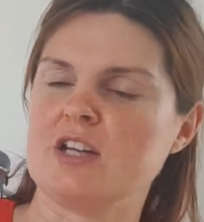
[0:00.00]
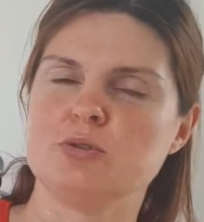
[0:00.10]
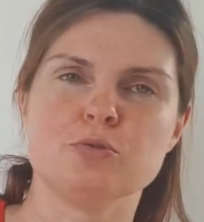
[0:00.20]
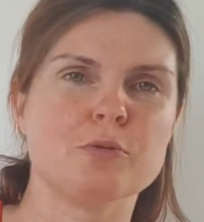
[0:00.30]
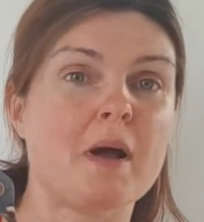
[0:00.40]

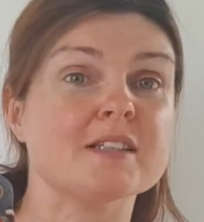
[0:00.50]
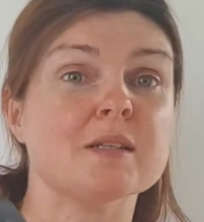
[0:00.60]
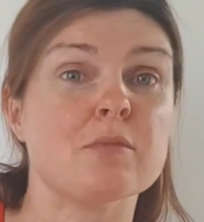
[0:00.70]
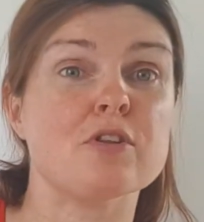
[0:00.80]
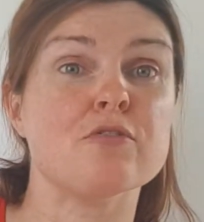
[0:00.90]
Talked about
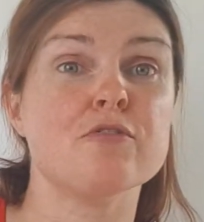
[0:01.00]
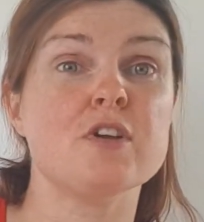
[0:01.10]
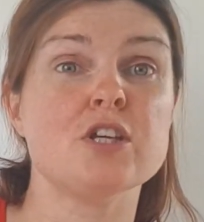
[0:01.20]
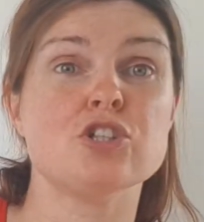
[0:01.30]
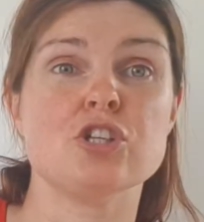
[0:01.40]
some of the
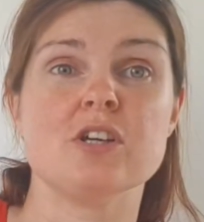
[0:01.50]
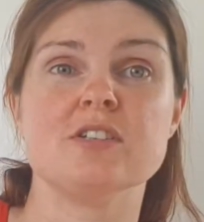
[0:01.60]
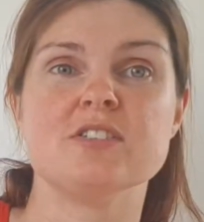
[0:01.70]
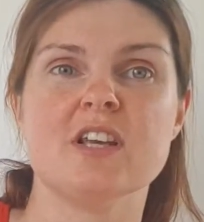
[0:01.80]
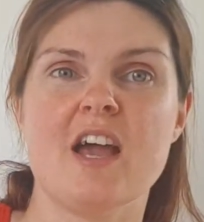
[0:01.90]

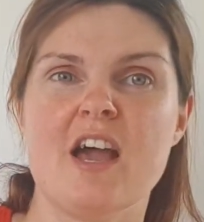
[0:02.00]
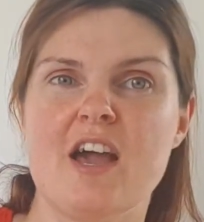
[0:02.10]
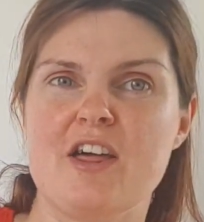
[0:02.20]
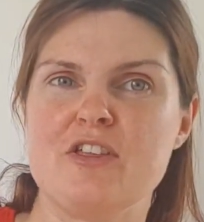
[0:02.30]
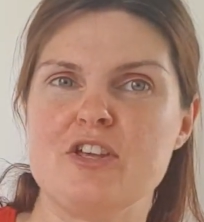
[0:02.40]
features
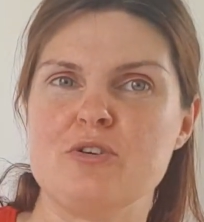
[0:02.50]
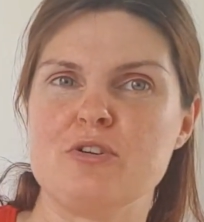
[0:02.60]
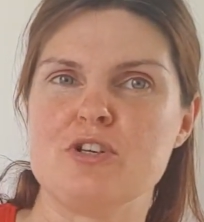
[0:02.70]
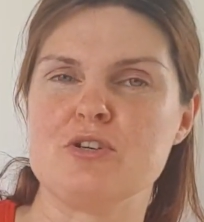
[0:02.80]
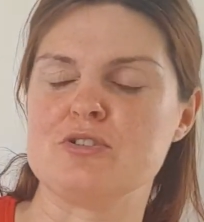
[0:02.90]
that you
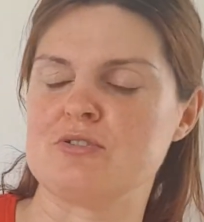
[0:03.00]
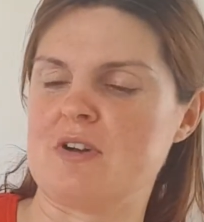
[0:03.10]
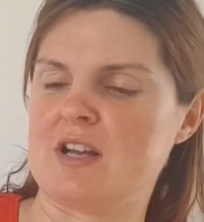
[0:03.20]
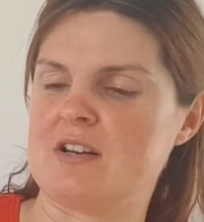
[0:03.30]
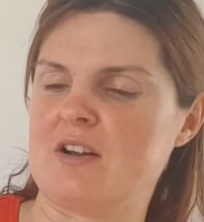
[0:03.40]
can use to
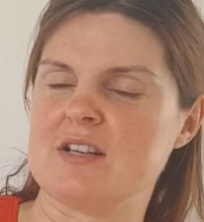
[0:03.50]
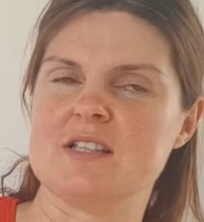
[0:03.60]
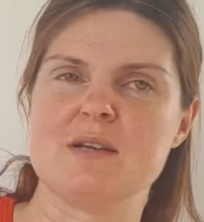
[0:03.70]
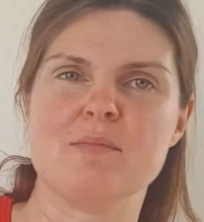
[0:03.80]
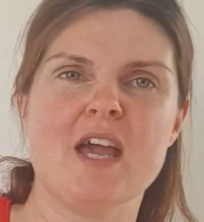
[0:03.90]
recognise
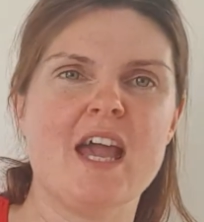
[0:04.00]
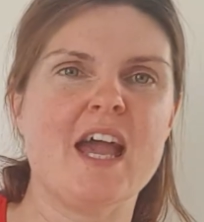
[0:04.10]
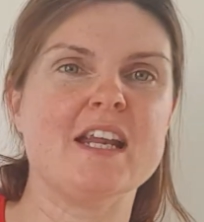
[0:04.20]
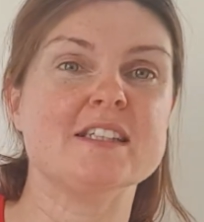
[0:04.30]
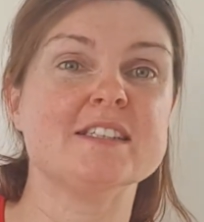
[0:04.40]
him.
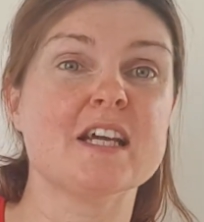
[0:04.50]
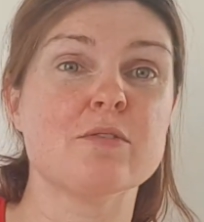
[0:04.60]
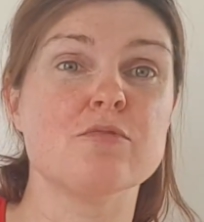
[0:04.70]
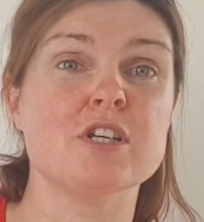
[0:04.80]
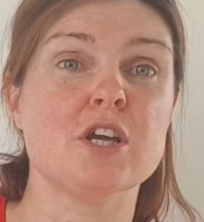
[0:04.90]
And in the
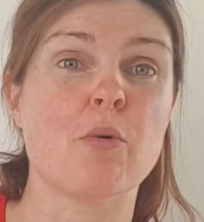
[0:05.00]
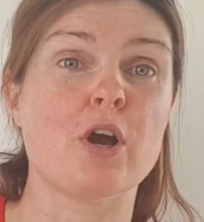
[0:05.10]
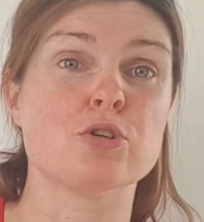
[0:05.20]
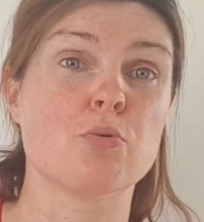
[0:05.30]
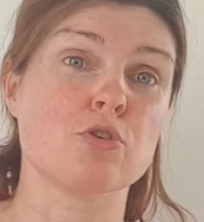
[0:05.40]
second video,
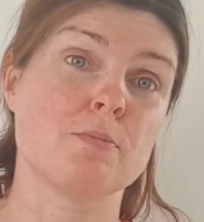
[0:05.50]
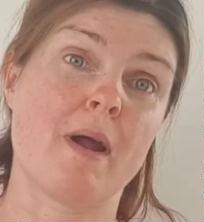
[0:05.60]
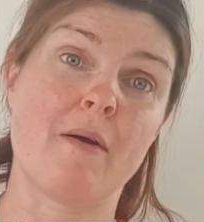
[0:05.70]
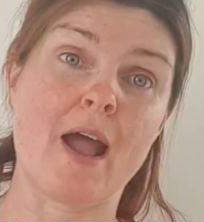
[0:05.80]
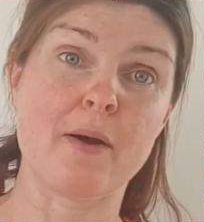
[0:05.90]
I talked
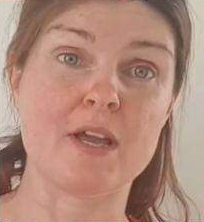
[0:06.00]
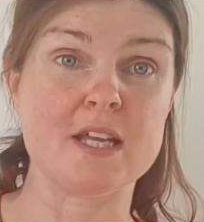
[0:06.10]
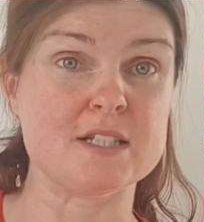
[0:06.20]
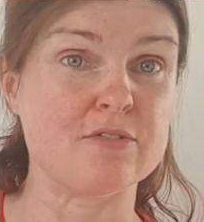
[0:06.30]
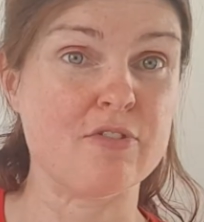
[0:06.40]
about how
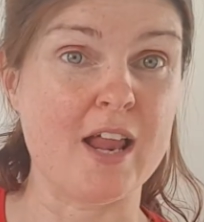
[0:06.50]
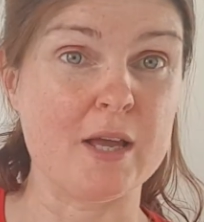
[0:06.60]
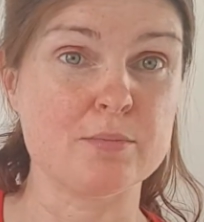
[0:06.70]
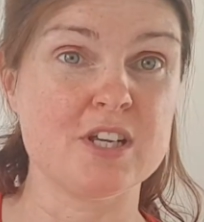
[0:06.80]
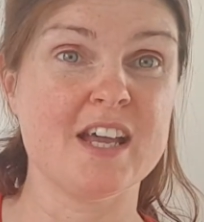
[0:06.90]
he
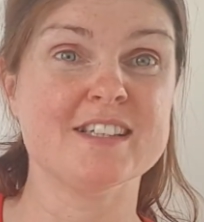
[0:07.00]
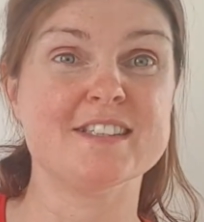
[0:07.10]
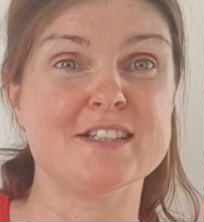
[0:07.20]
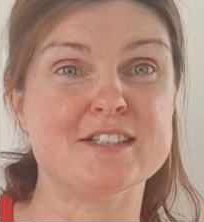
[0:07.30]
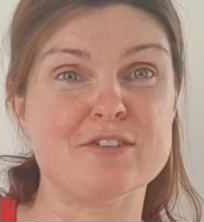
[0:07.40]
developed
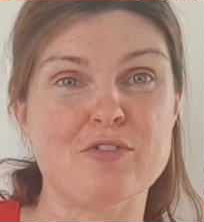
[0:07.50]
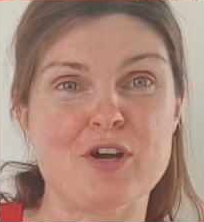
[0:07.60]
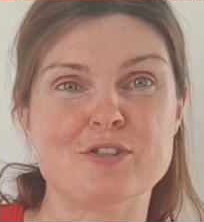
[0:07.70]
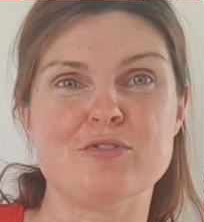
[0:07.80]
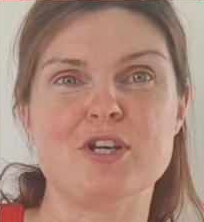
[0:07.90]
since the
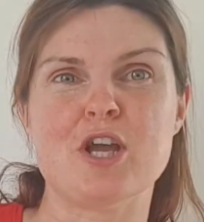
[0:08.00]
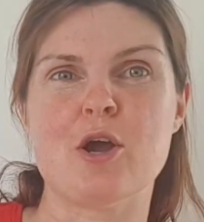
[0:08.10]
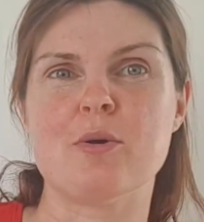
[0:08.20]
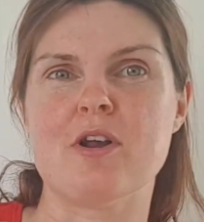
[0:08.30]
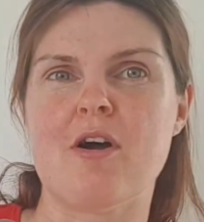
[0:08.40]
first
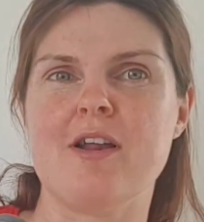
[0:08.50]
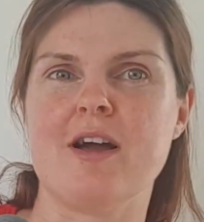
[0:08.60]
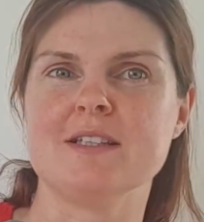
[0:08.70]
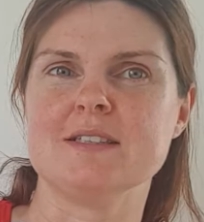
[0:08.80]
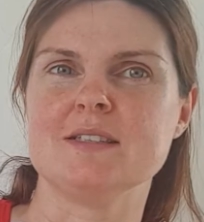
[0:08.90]
video and
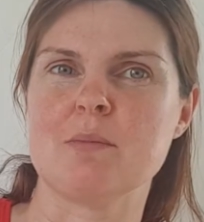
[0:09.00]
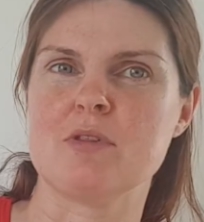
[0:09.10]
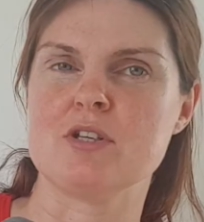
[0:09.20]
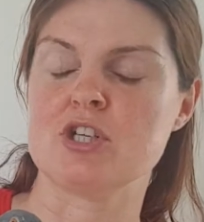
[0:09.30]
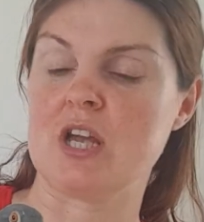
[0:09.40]
highlighted some
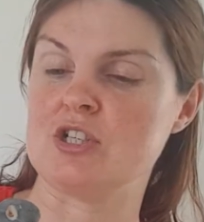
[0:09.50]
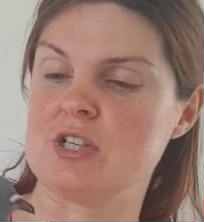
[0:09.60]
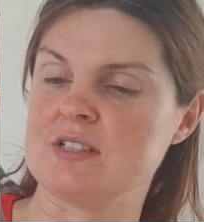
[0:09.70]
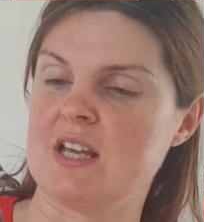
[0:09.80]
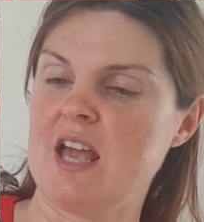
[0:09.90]
of the changes.